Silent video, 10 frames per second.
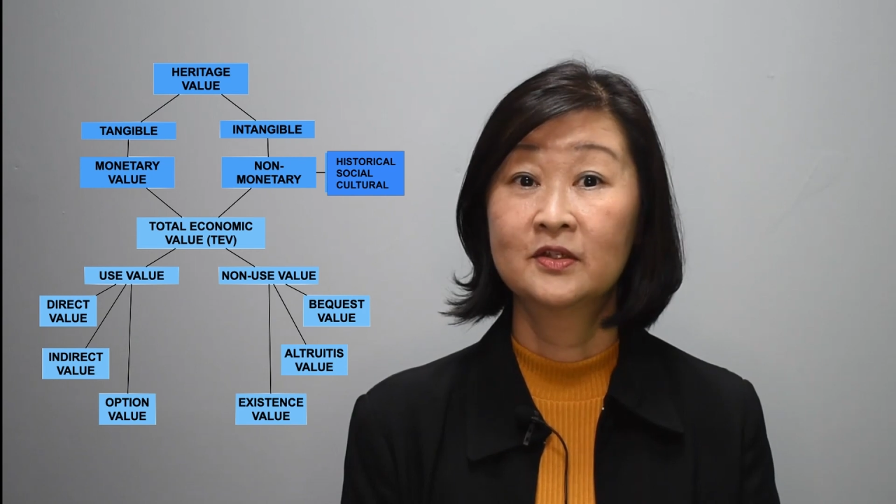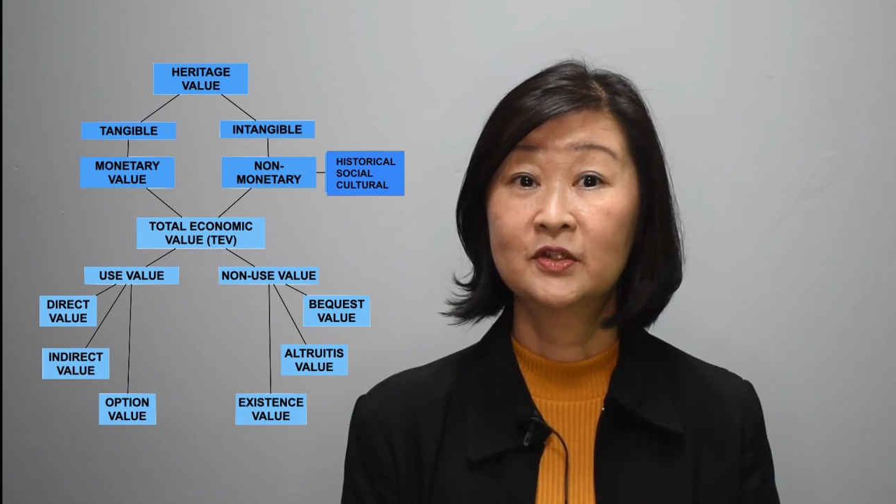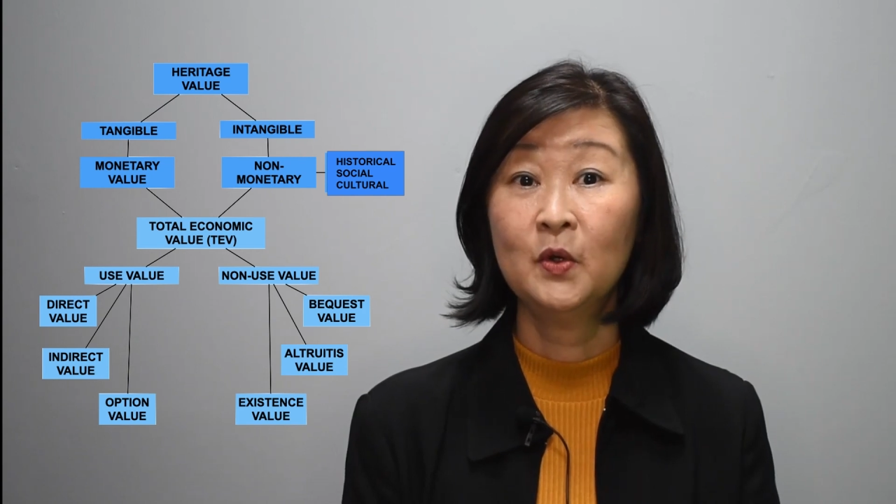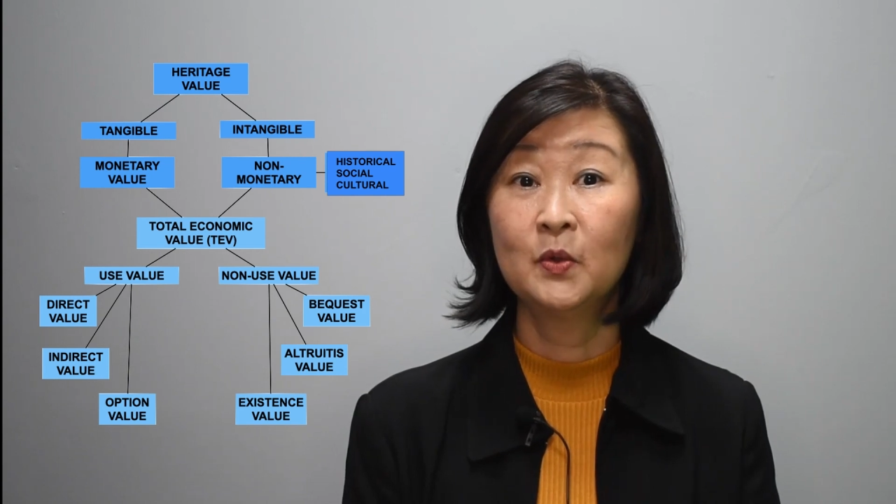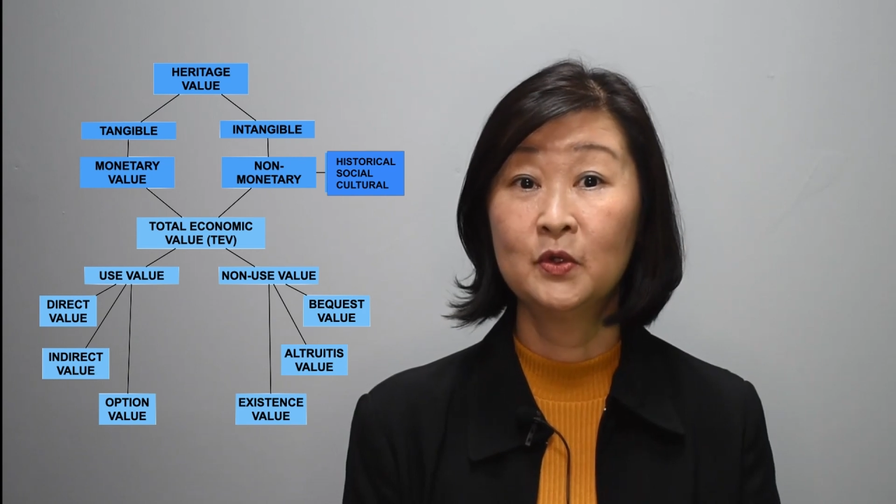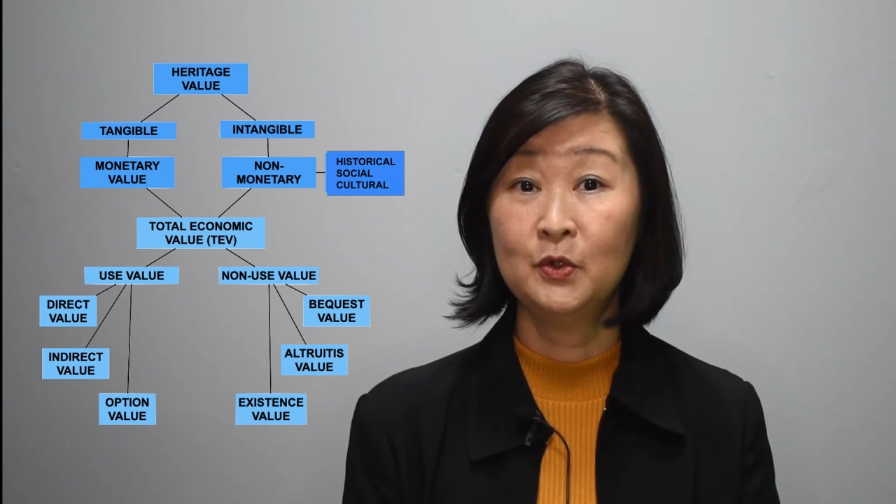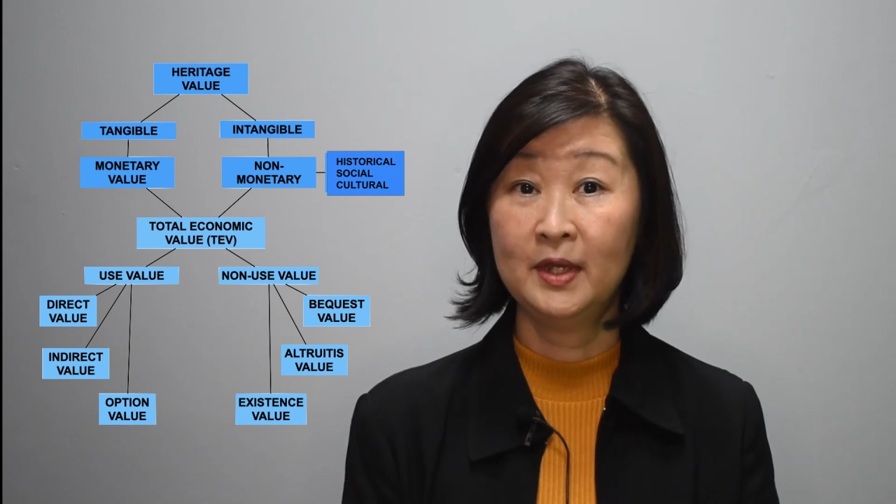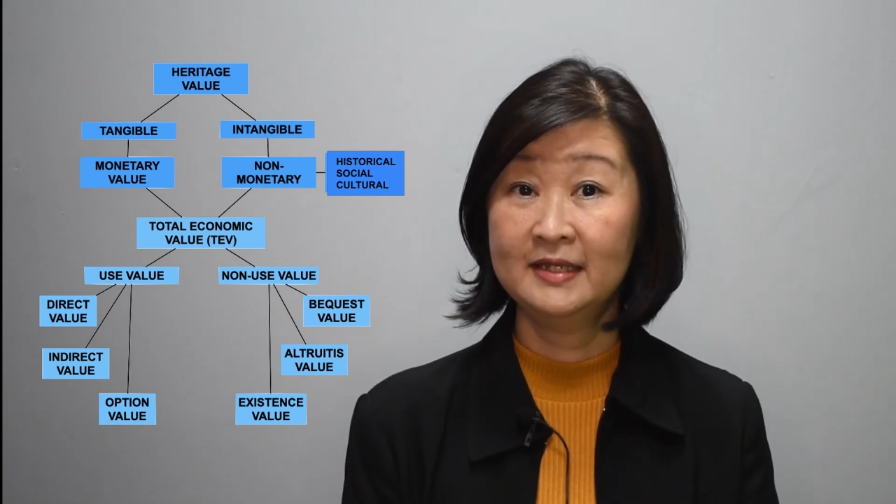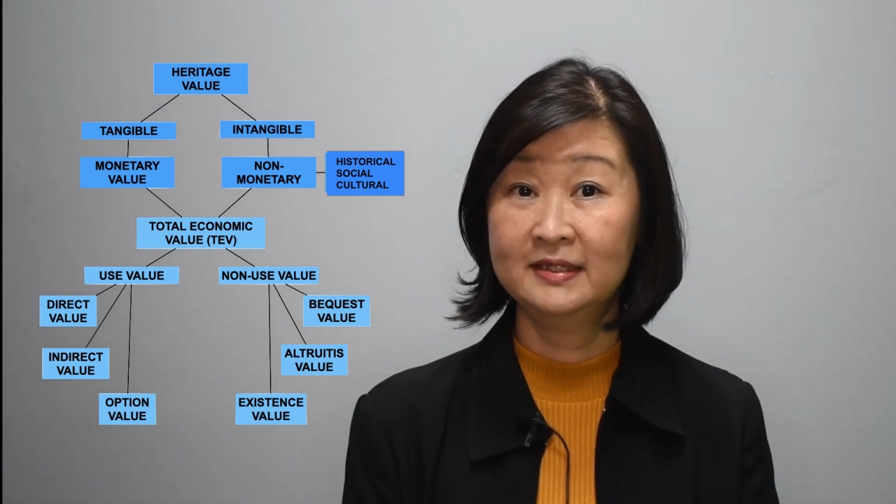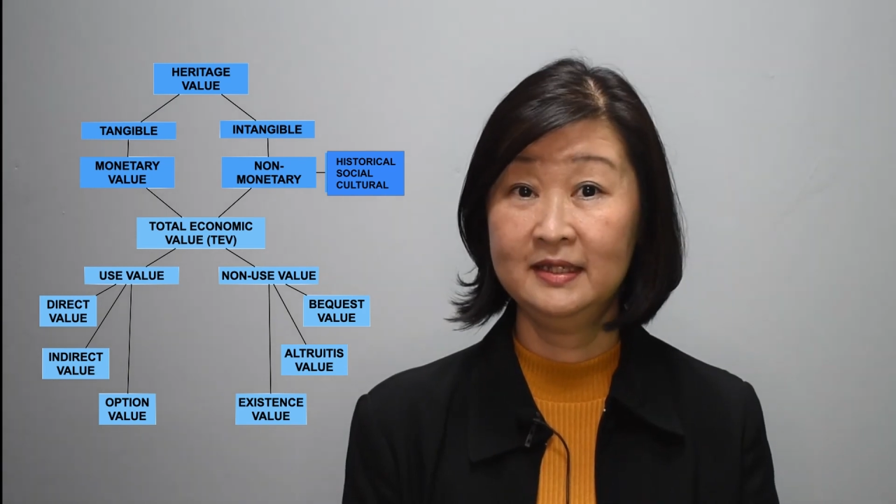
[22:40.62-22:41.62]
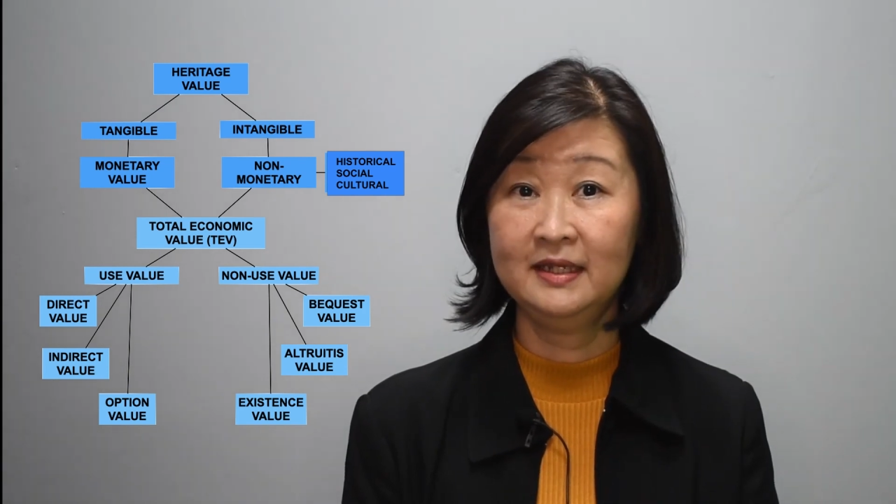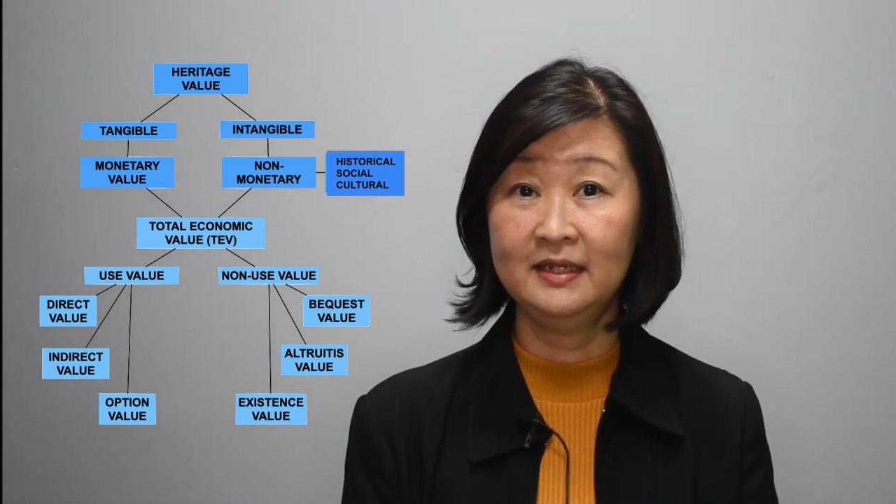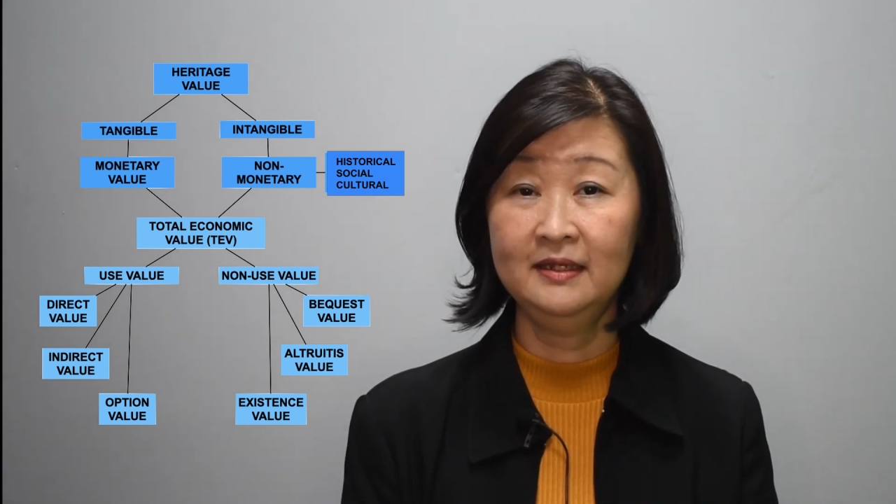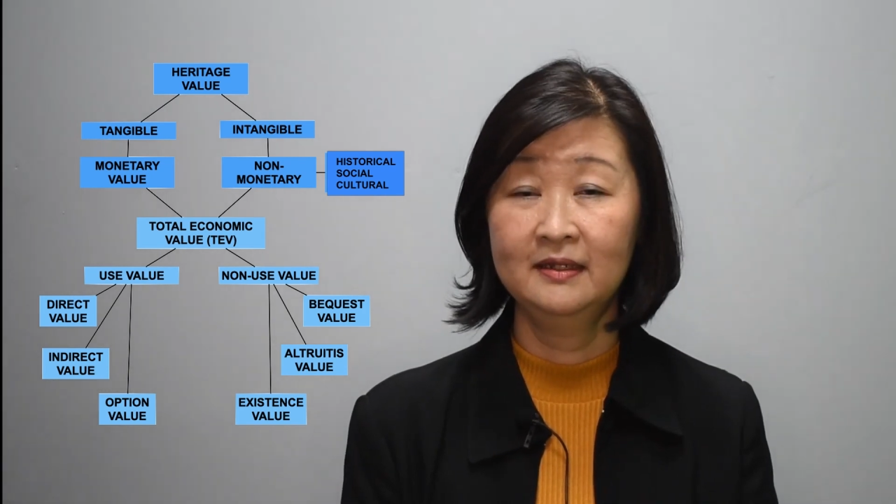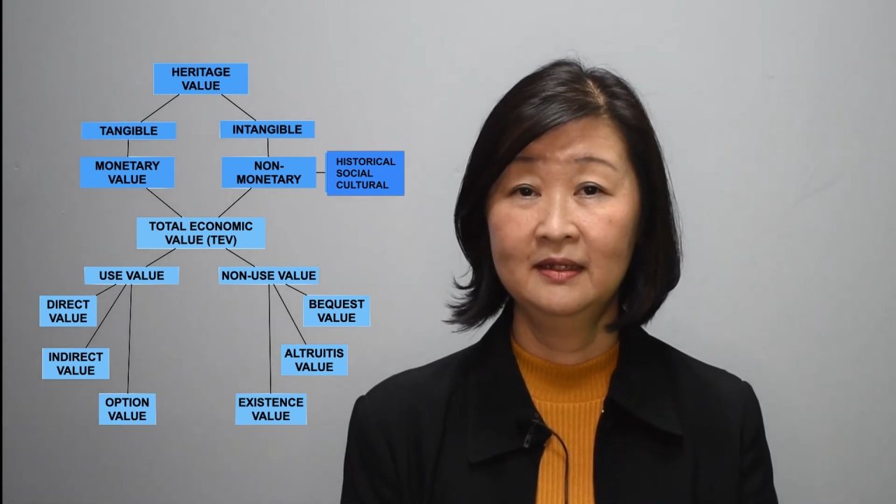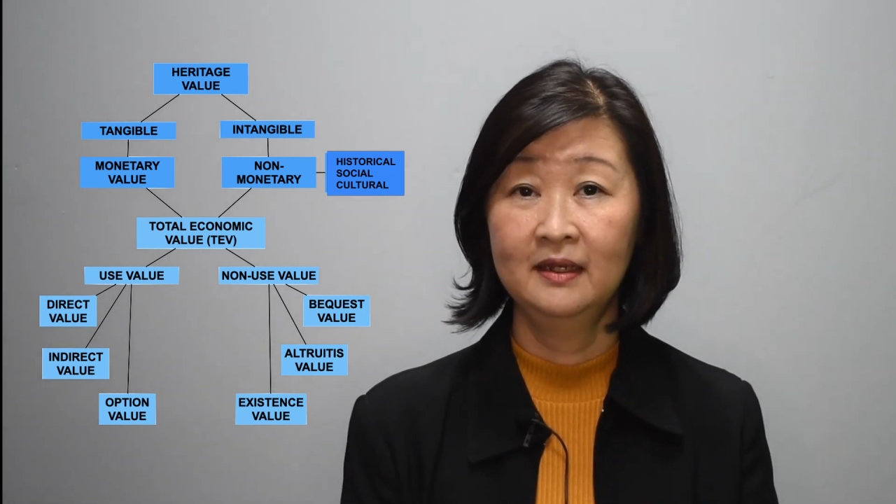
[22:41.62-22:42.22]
So, you can see,